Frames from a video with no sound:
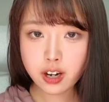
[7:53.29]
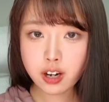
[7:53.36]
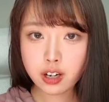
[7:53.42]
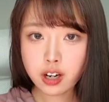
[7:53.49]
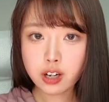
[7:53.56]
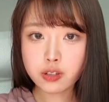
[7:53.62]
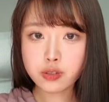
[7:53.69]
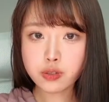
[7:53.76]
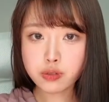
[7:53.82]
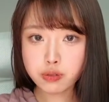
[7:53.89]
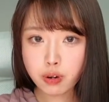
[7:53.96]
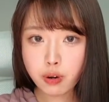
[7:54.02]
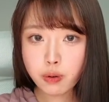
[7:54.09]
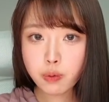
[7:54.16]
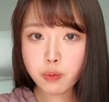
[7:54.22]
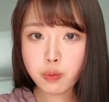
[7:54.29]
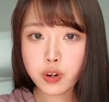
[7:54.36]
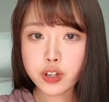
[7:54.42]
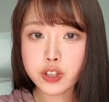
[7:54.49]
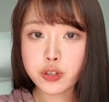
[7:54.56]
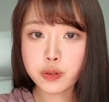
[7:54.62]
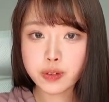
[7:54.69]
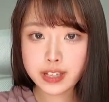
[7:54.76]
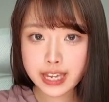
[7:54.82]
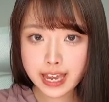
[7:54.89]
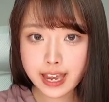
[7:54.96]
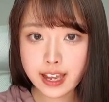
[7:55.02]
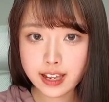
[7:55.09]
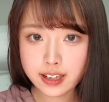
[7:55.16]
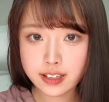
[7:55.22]
Control what you
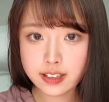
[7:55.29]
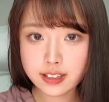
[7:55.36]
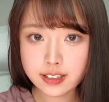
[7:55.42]
can.